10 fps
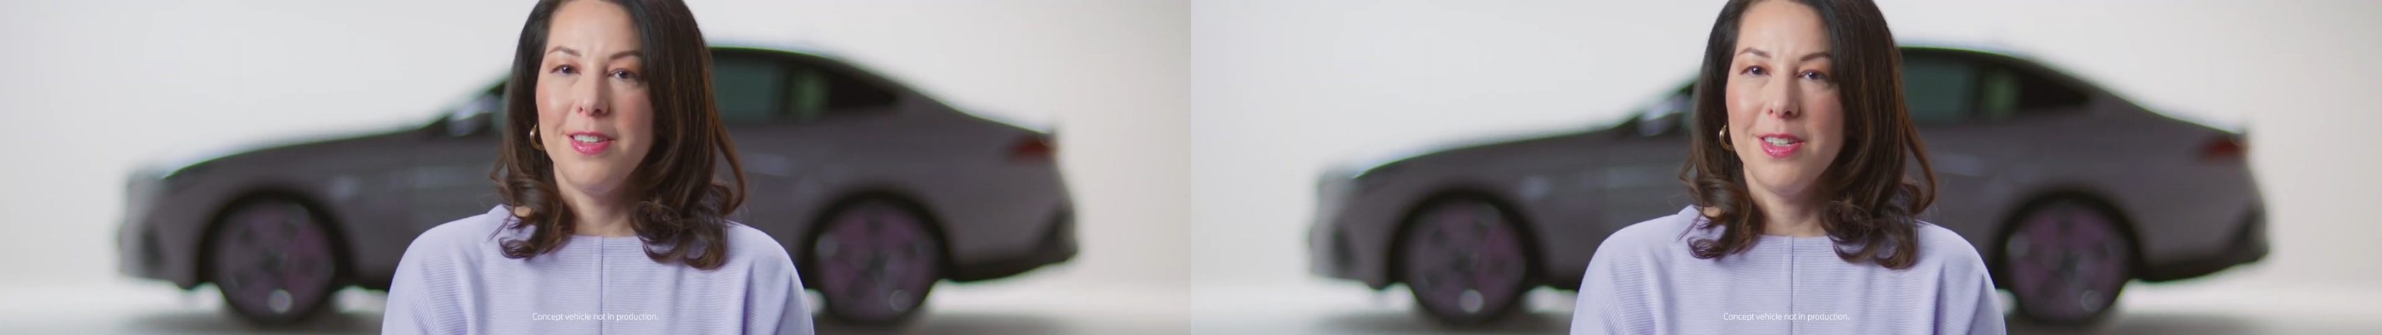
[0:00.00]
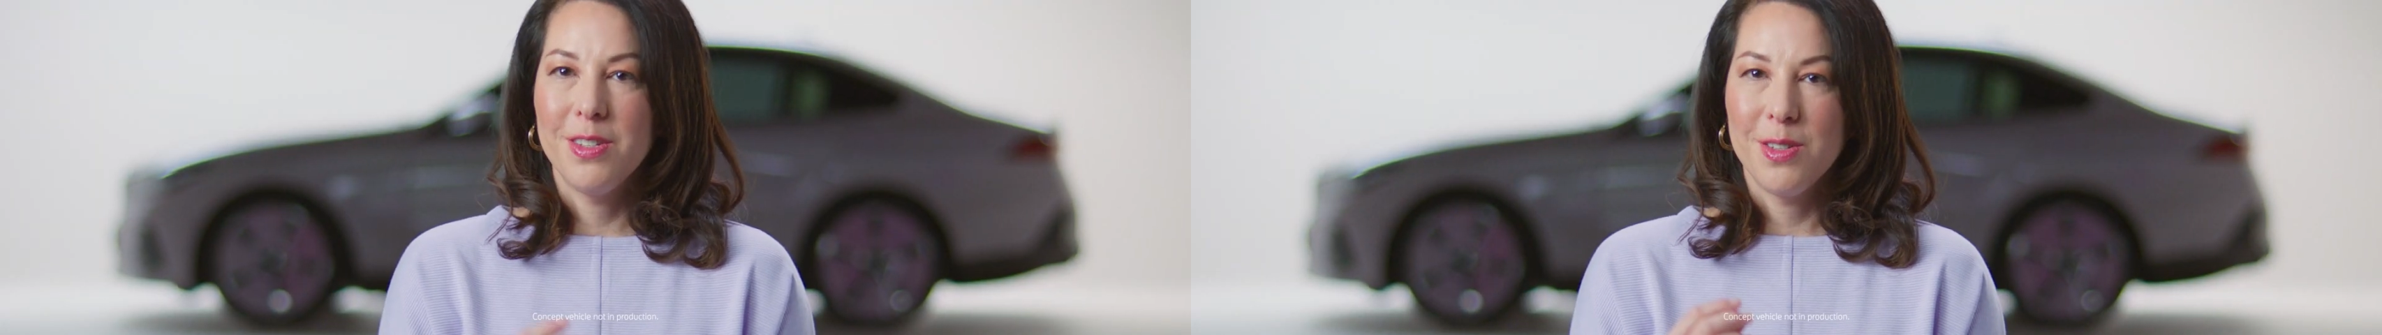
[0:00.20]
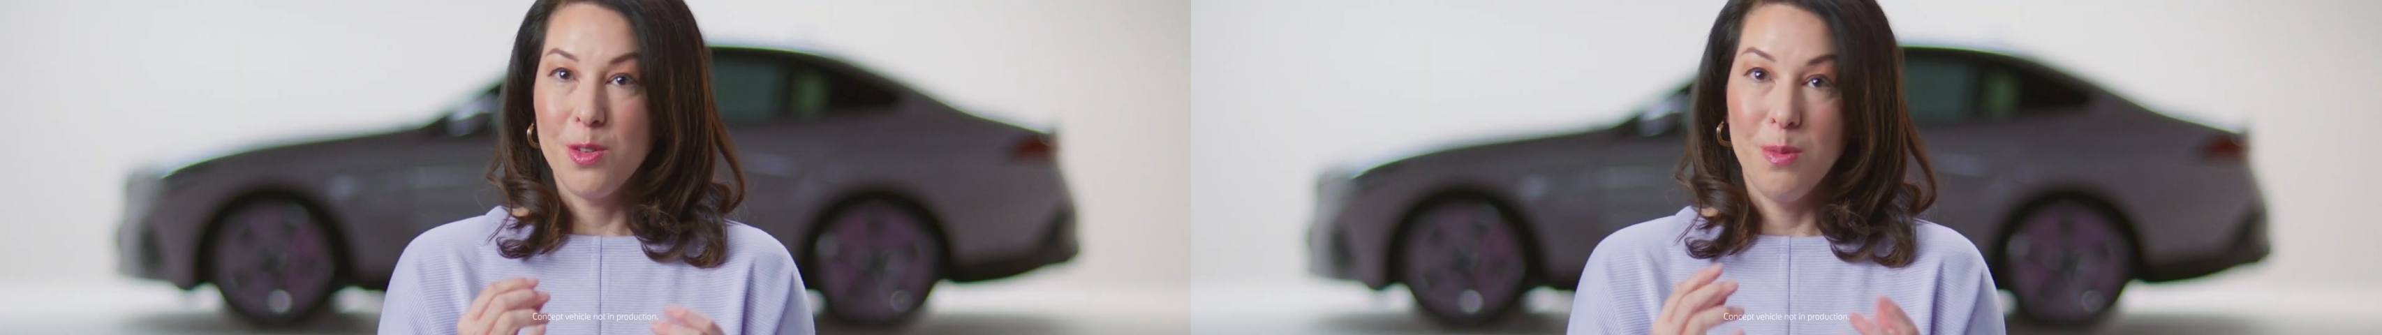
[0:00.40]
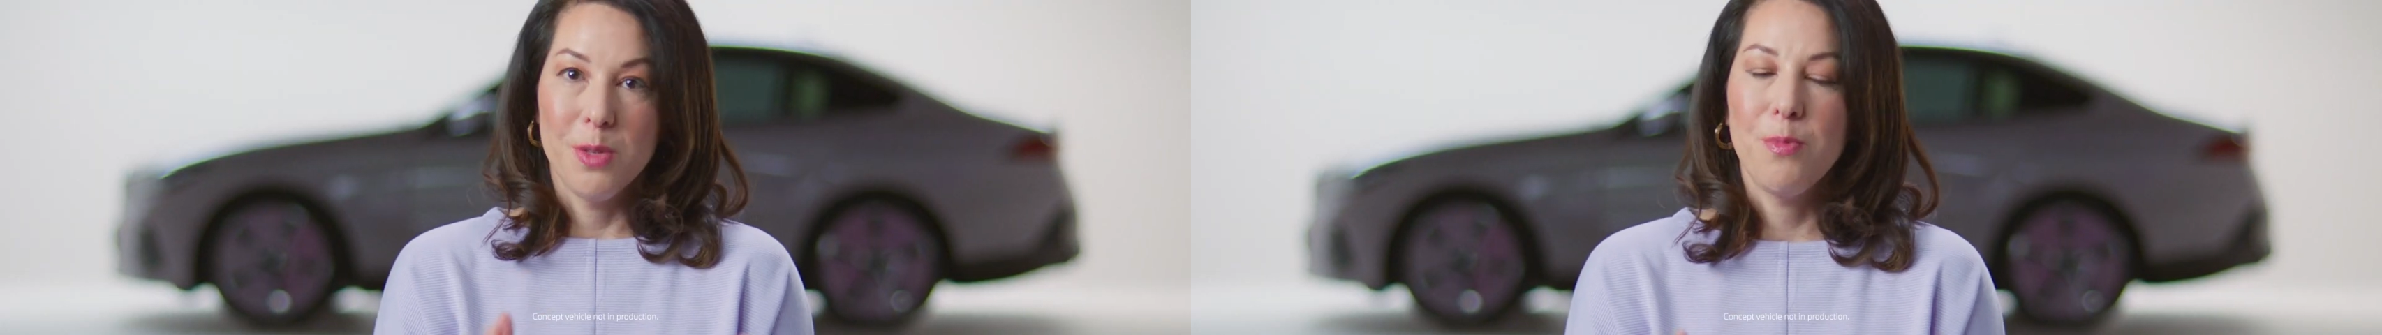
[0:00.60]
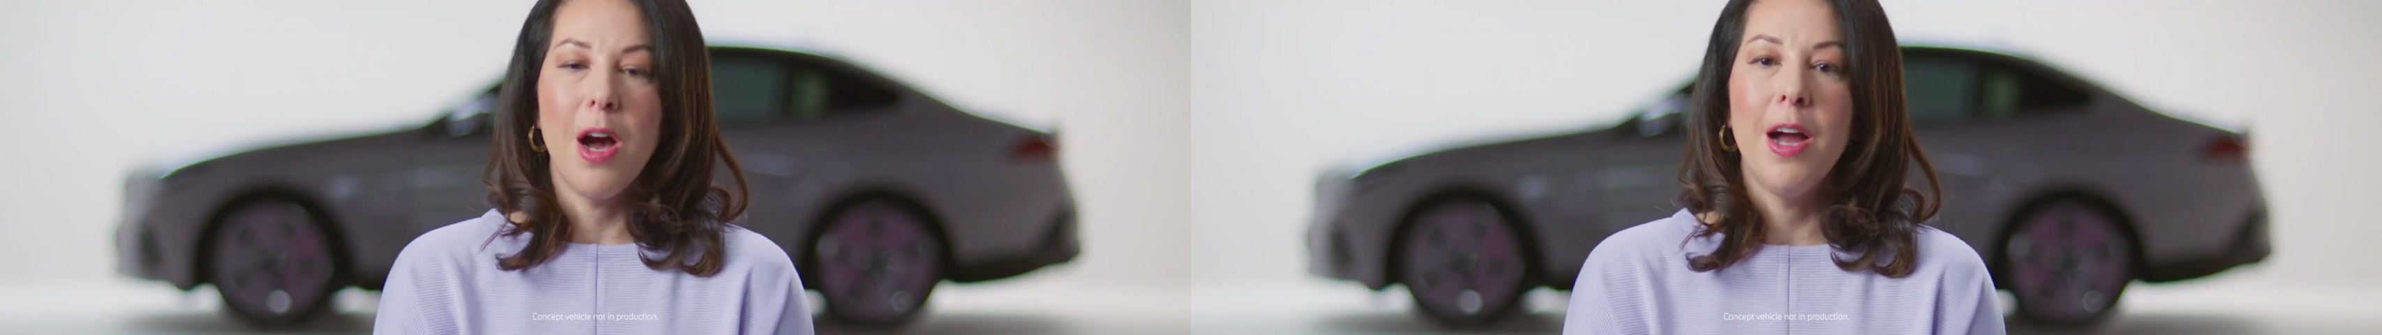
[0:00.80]
there's just so
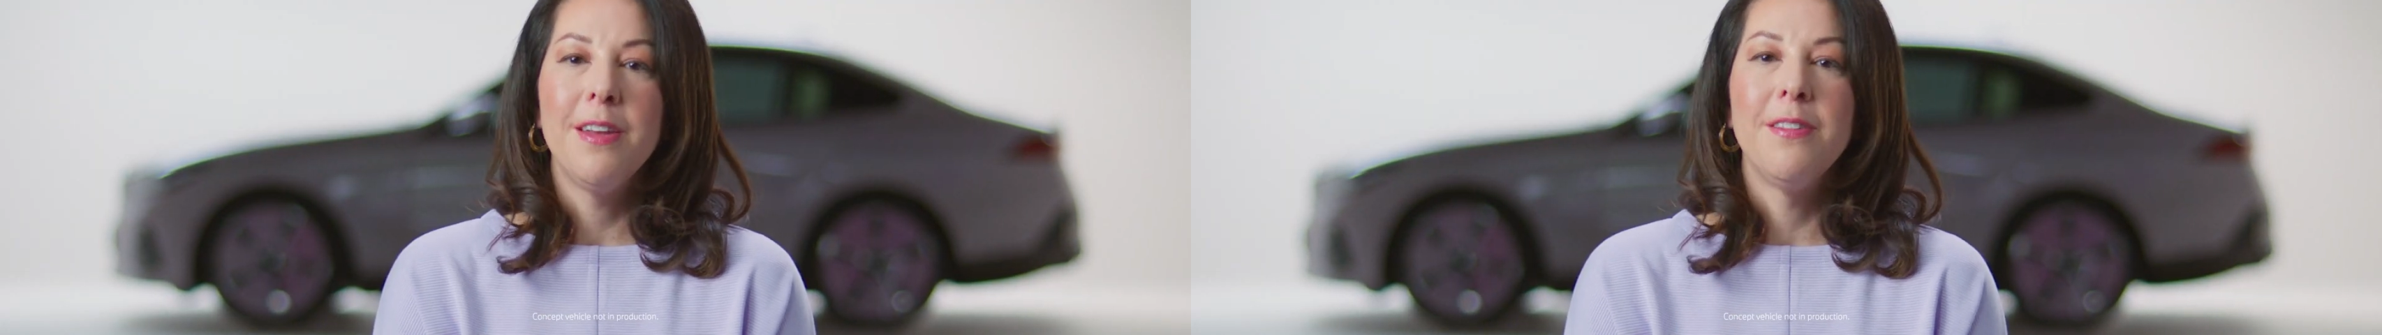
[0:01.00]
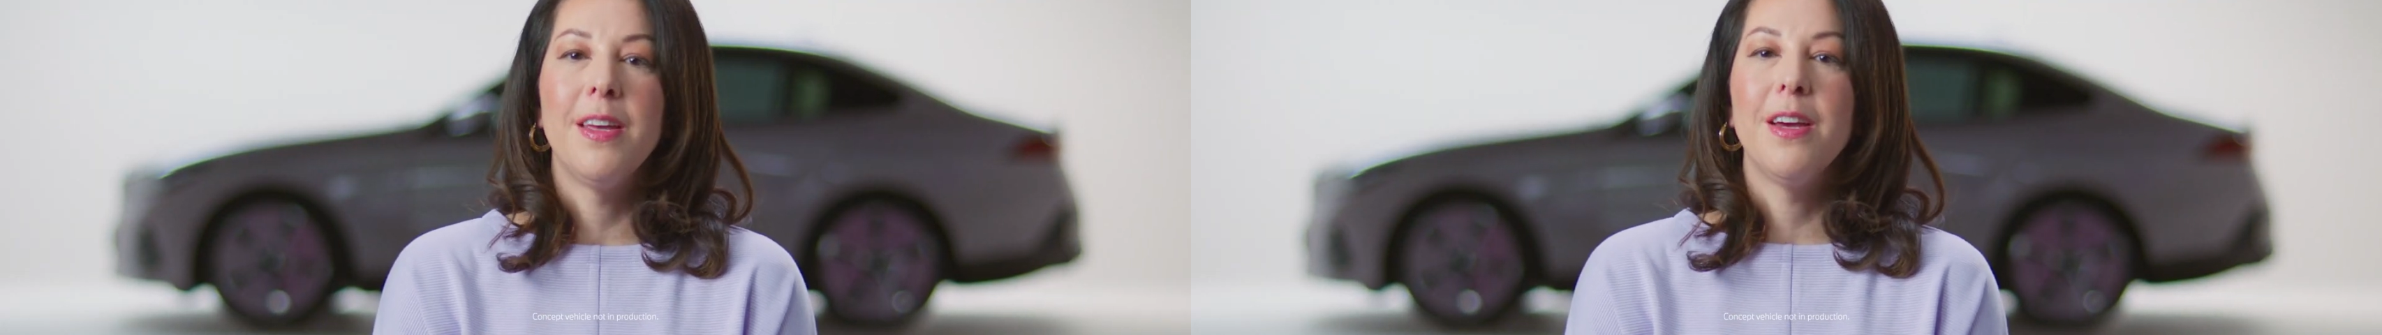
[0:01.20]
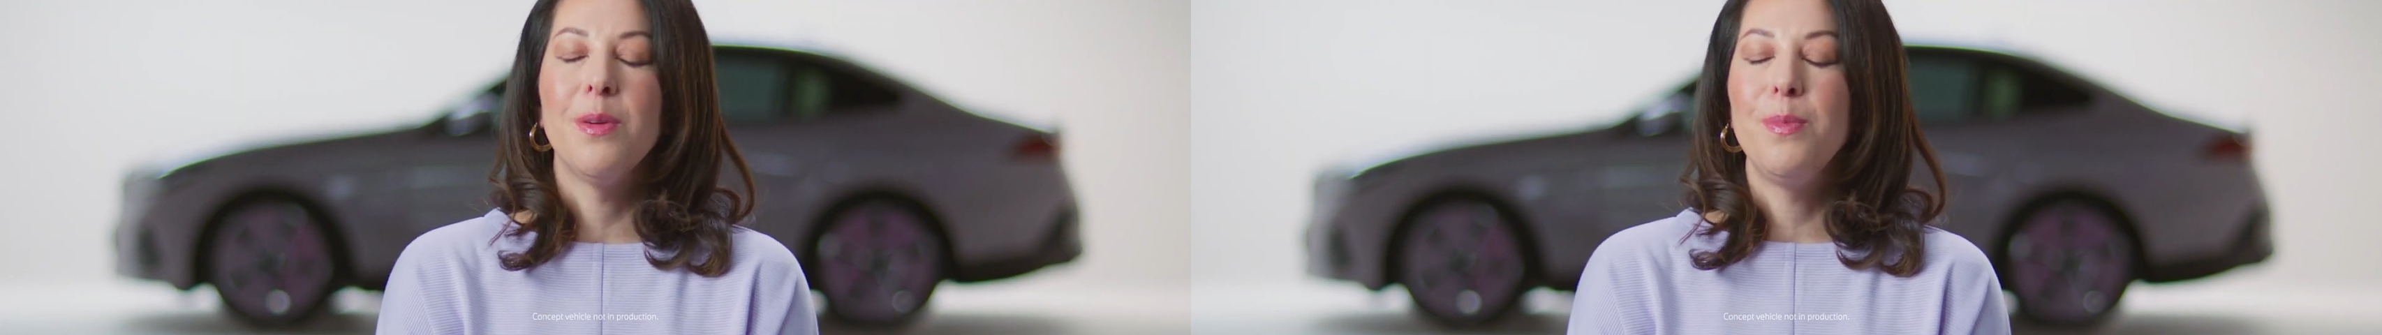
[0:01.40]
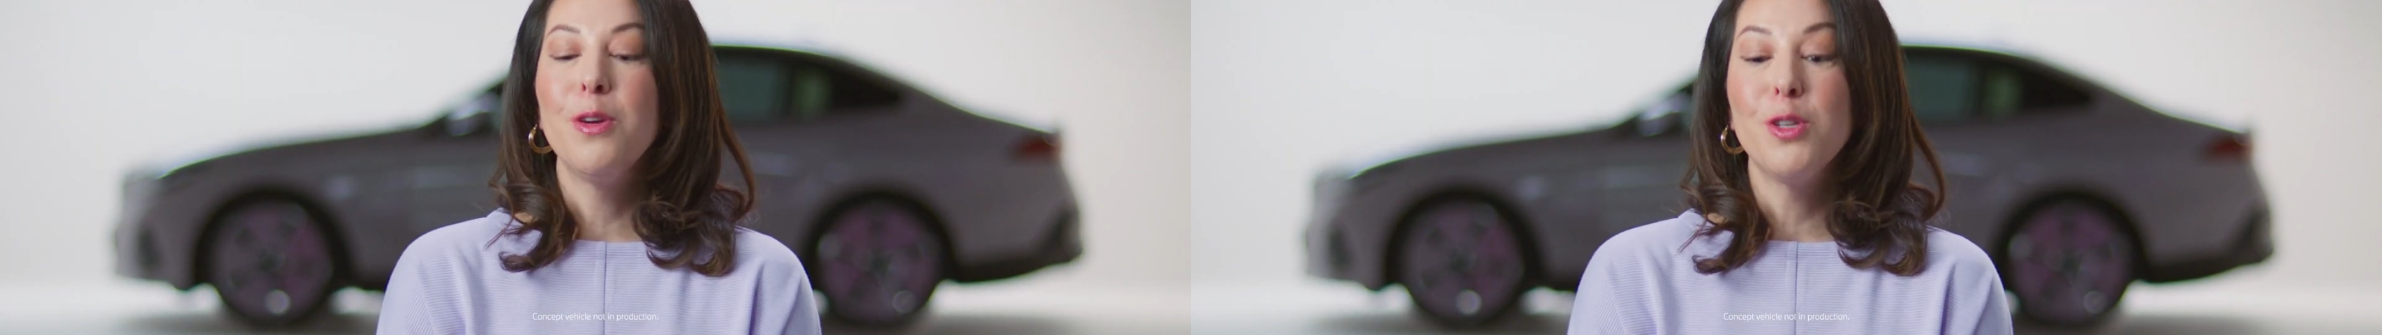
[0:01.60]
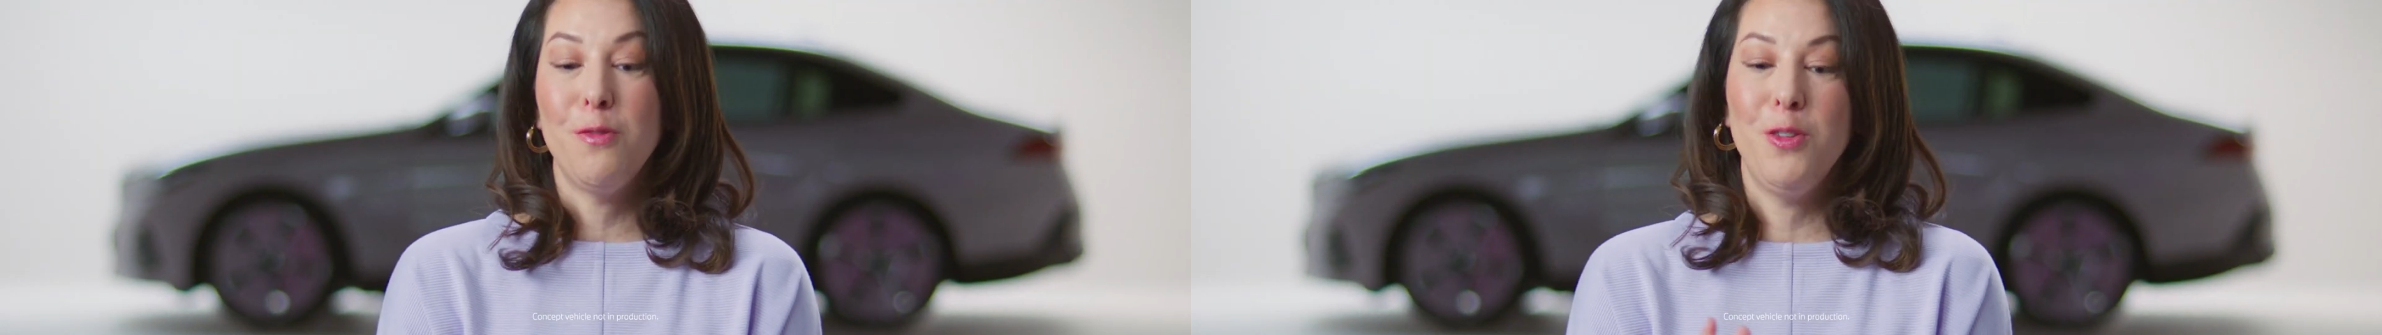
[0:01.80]
much pride in there,
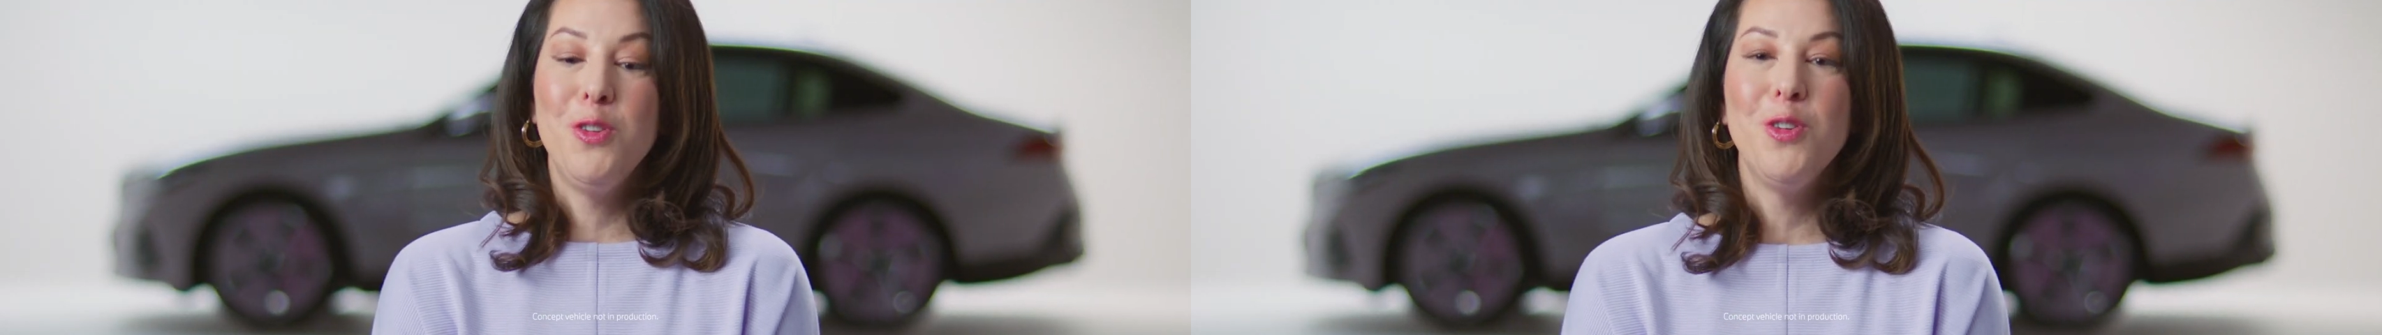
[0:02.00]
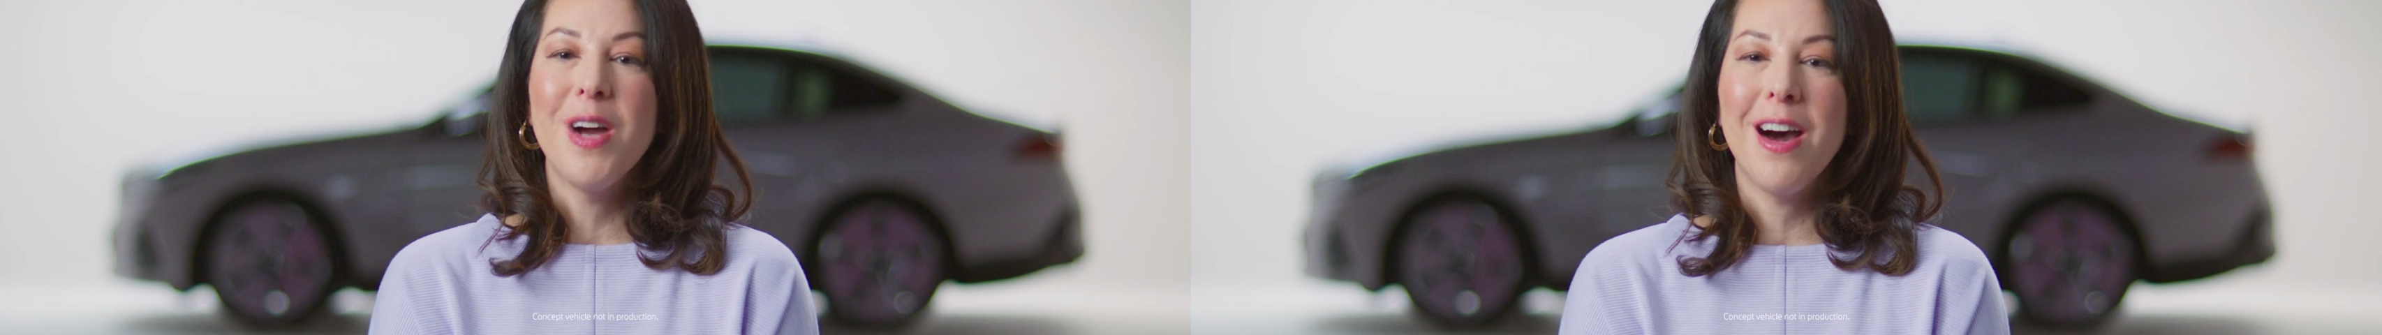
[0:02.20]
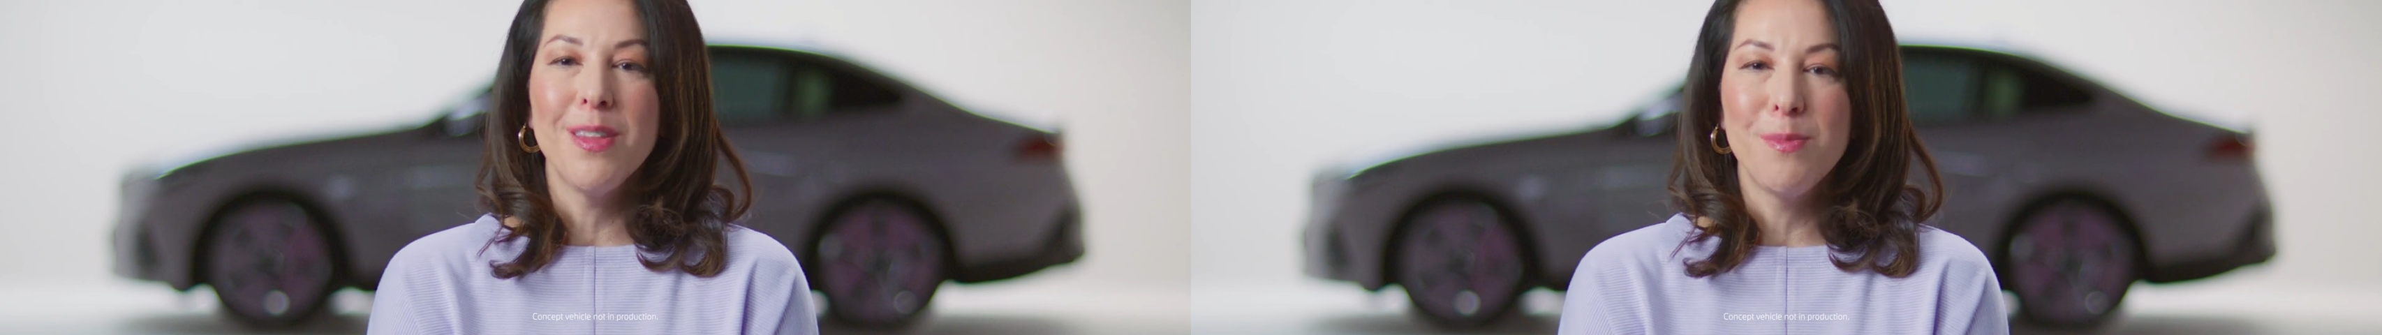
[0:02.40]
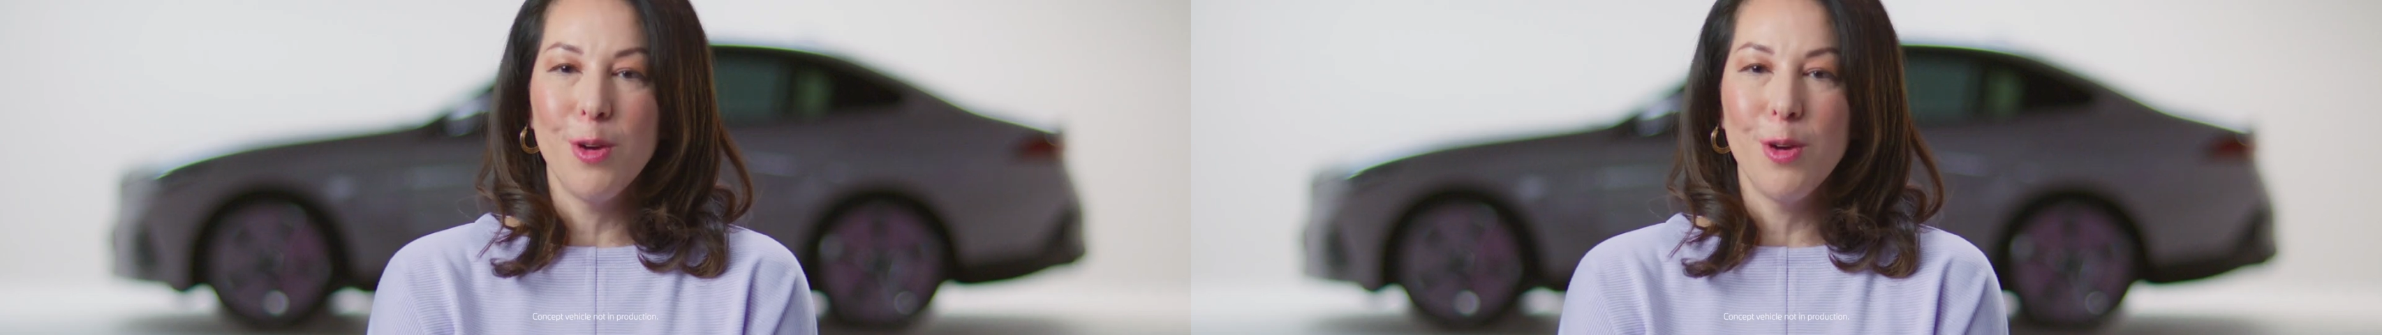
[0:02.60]
because if you knew how the